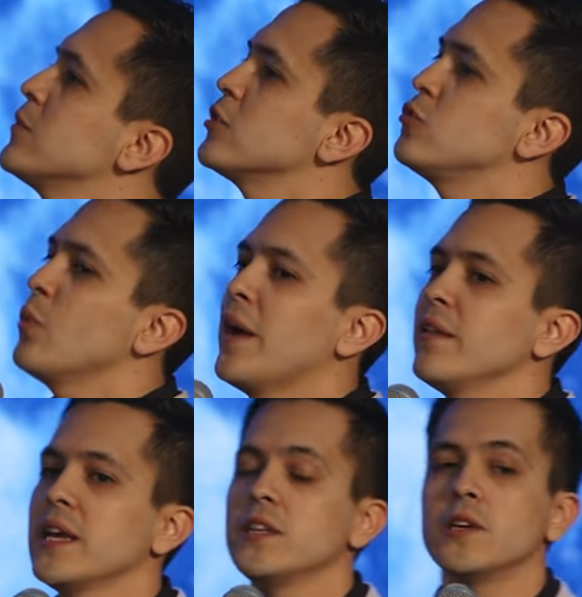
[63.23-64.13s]
to dwell
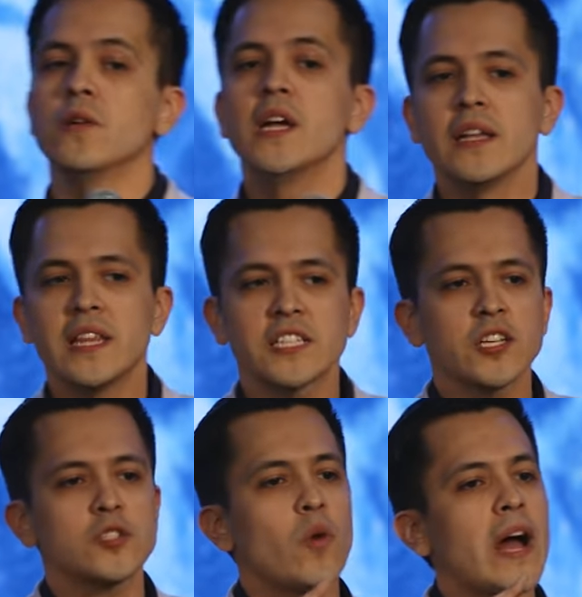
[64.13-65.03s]
in you. This
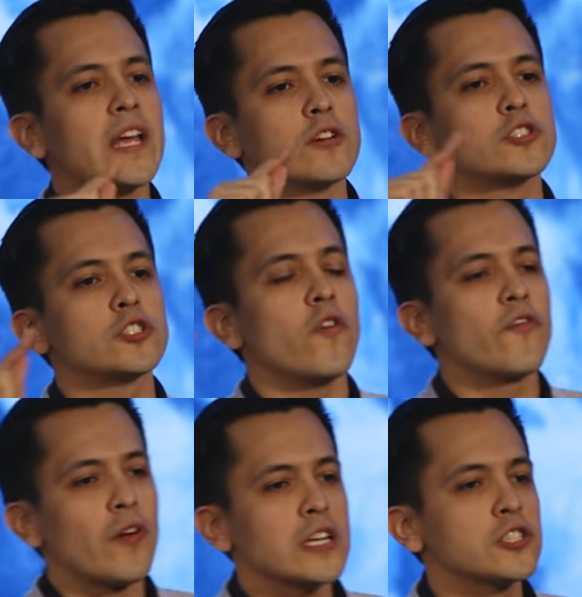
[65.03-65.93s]
is why you're so
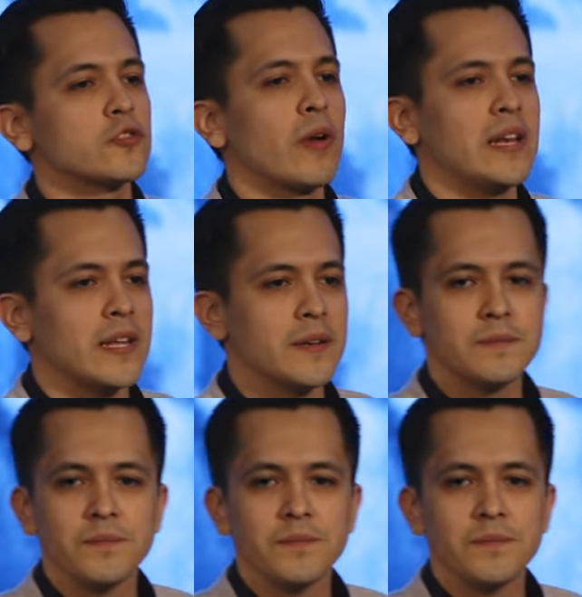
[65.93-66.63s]
frustrated.